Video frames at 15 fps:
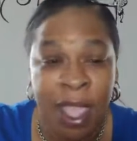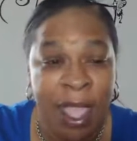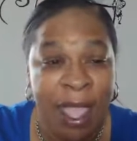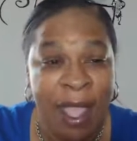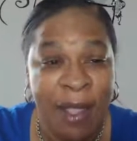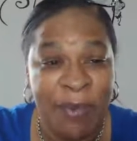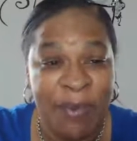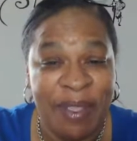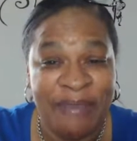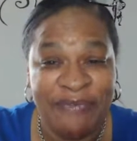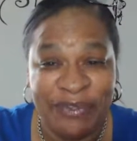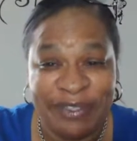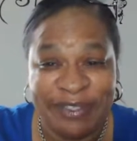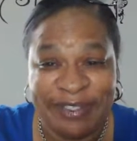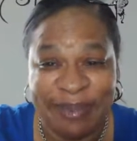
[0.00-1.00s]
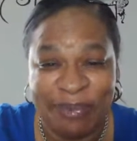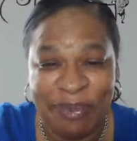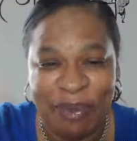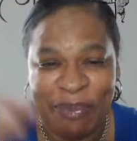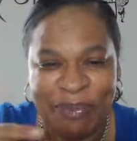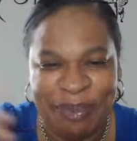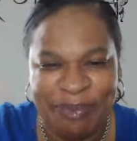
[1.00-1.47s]
I'll wait for some
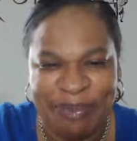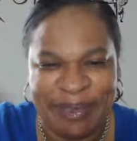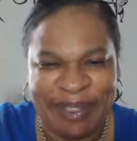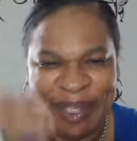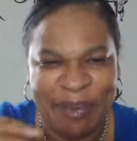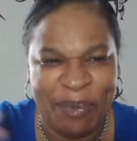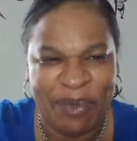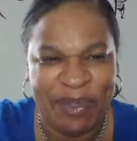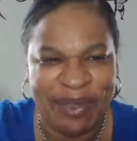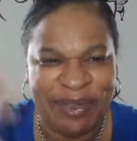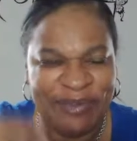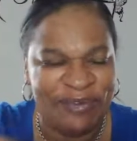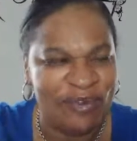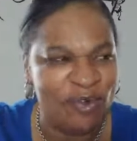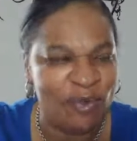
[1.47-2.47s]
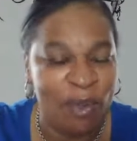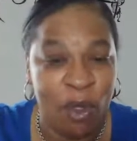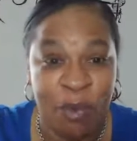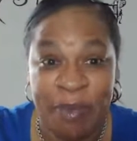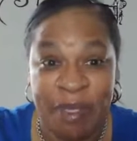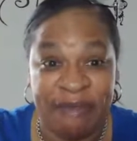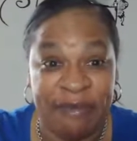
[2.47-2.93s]
more people to come on in the room.
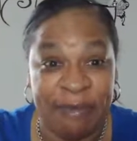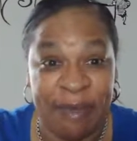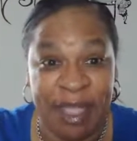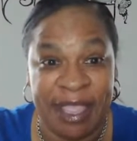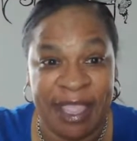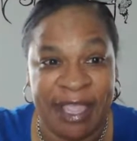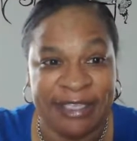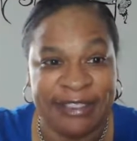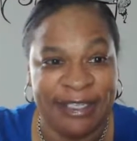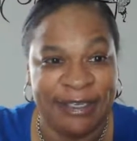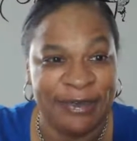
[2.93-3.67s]
Hope everybody got their